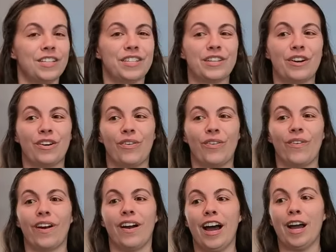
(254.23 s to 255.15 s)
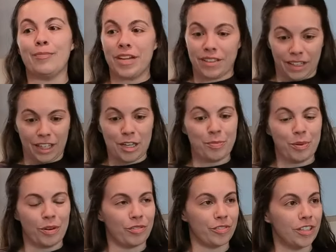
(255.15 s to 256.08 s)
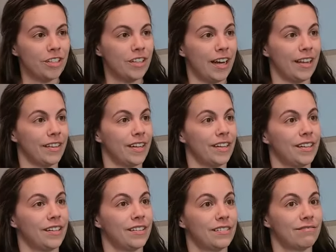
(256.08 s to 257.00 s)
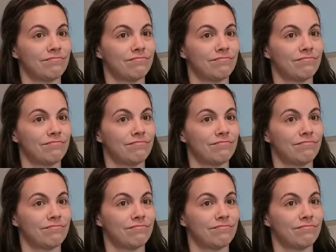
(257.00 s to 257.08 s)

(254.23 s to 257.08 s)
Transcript: So I made the leap over, and then